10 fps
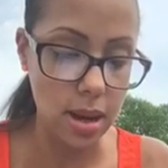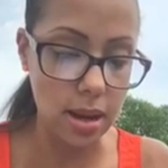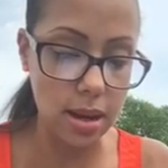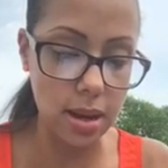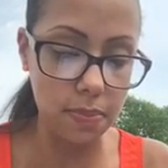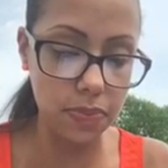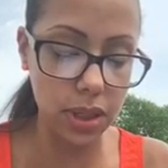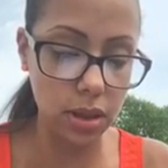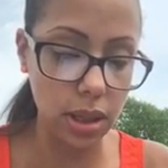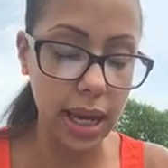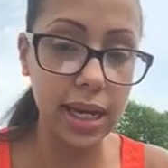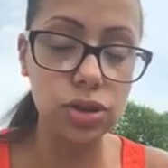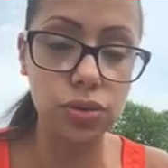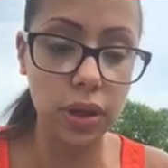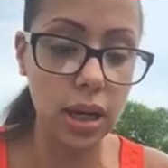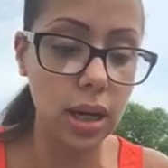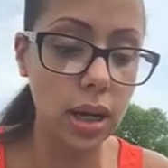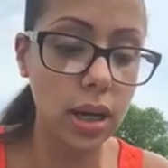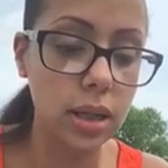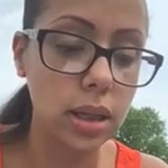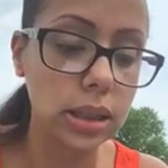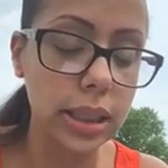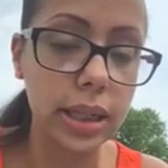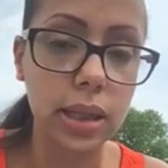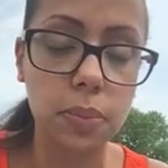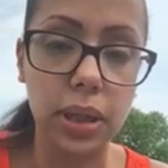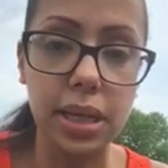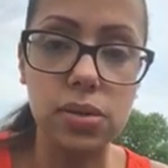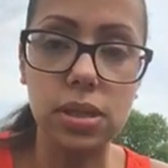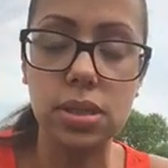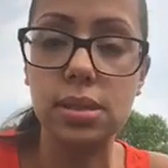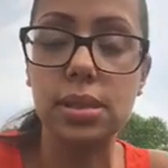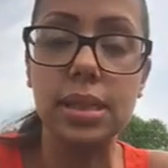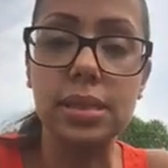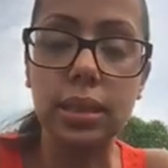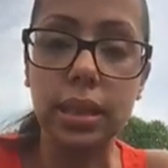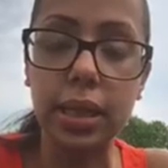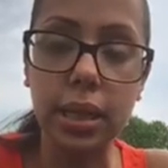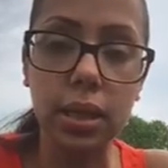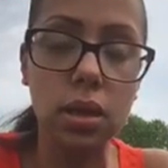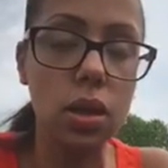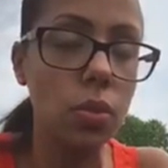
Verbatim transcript: Um, Atria Lincoln Place. It's, it's in Lincoln.